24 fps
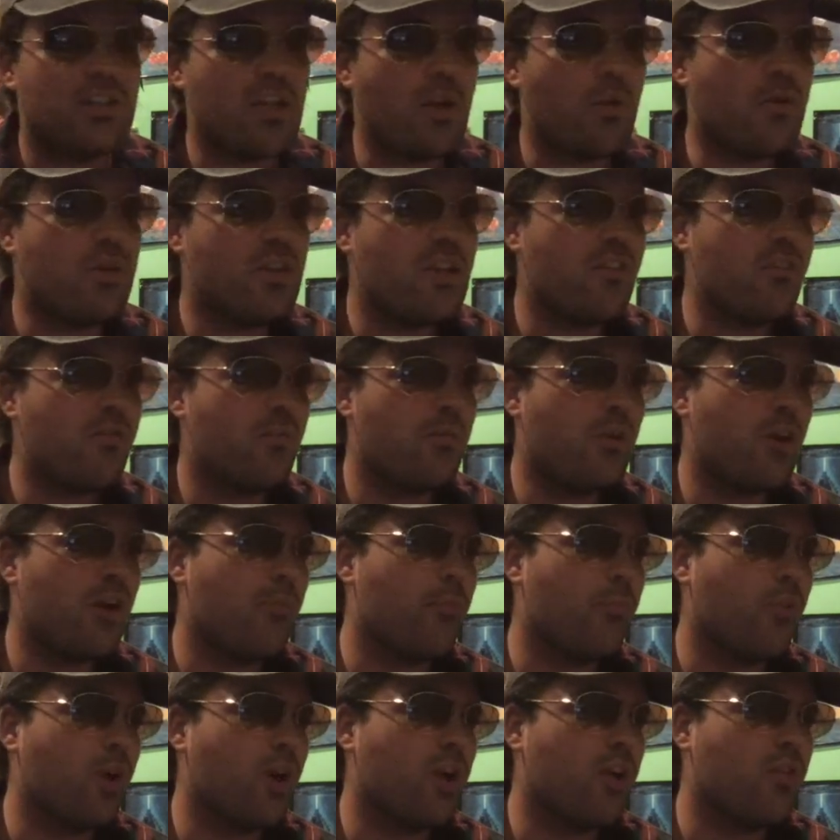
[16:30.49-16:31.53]
that would give
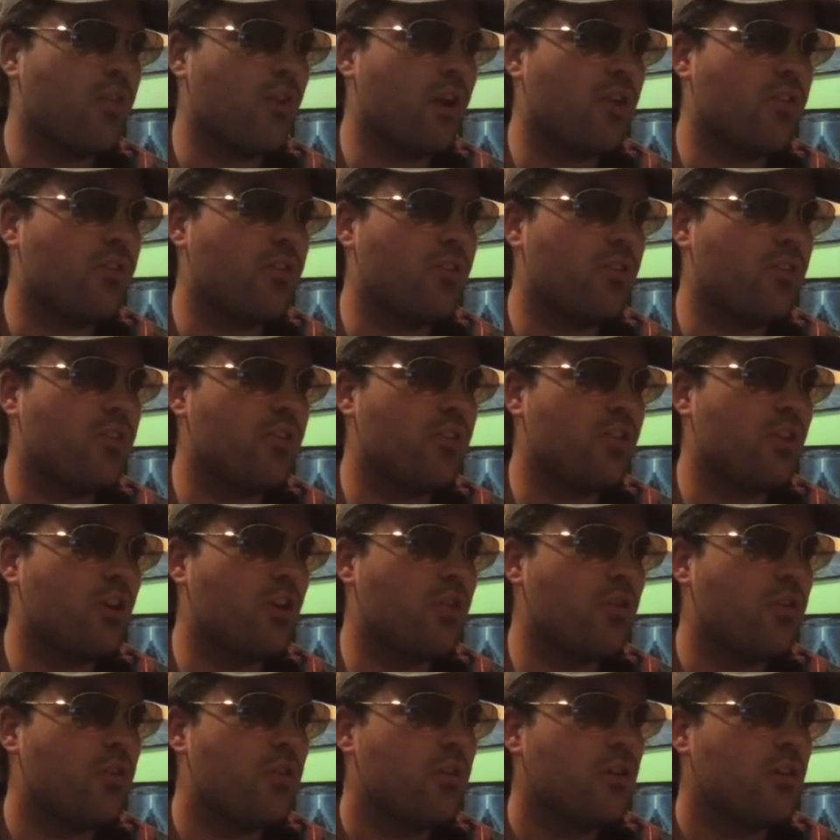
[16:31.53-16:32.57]
um, Bryan Cranston's you
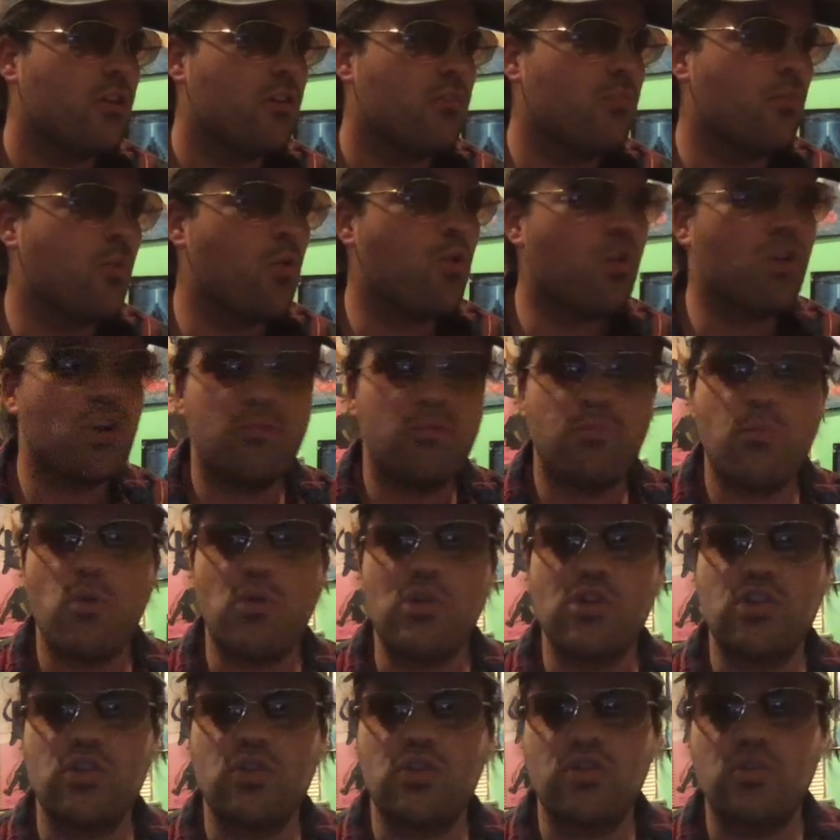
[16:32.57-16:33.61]
know more
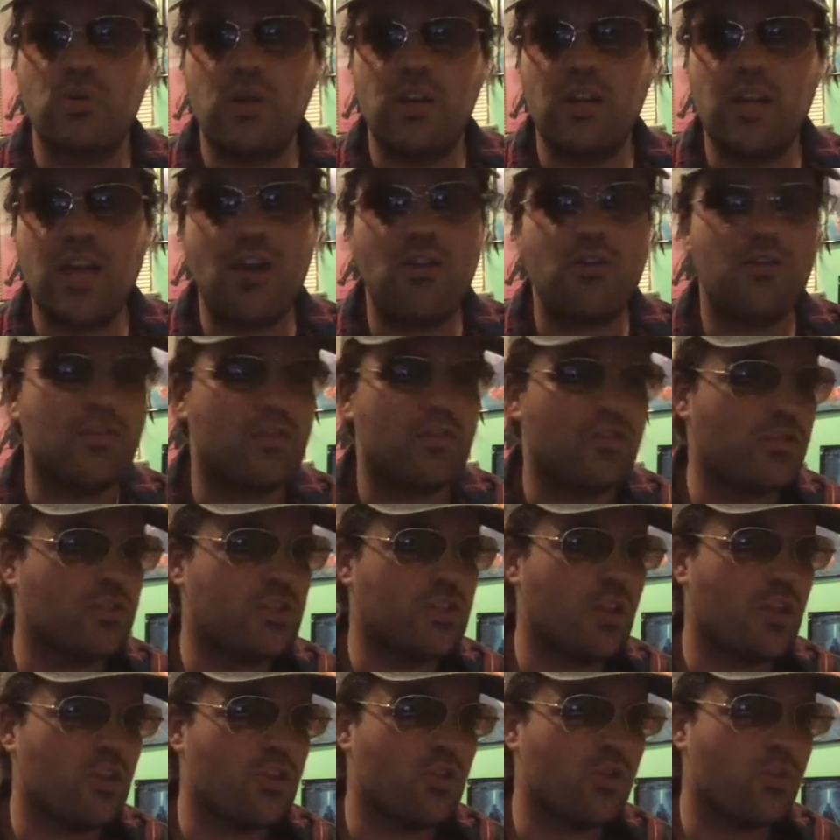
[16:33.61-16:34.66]
emotional to it now. If first he
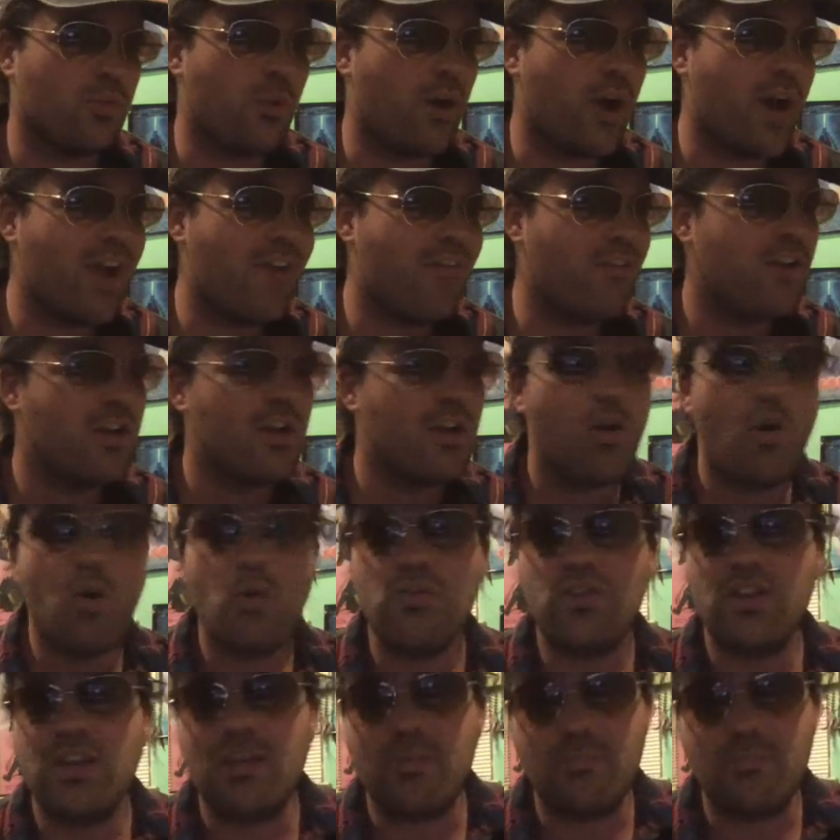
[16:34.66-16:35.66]
lost his wife, oh then he